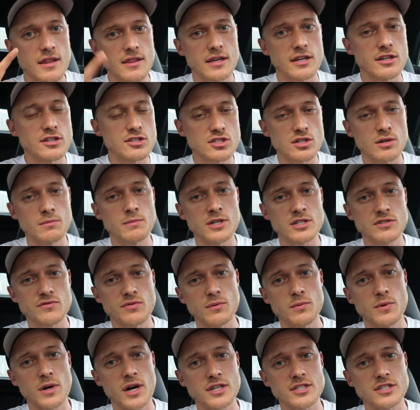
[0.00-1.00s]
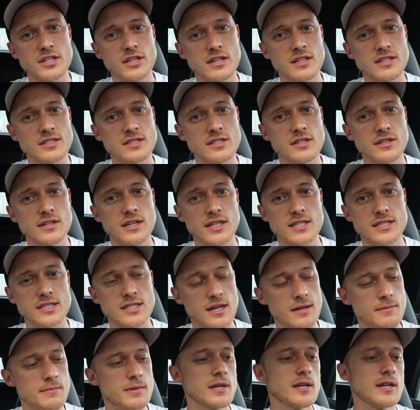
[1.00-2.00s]
Thank you so much for watching. I'll see you next
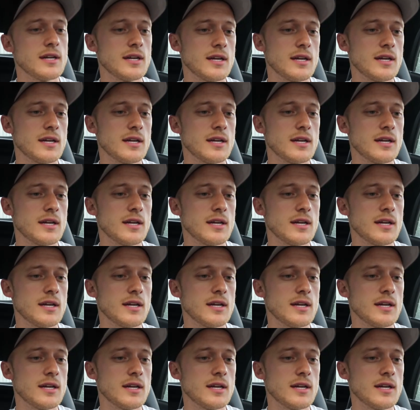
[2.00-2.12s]
time.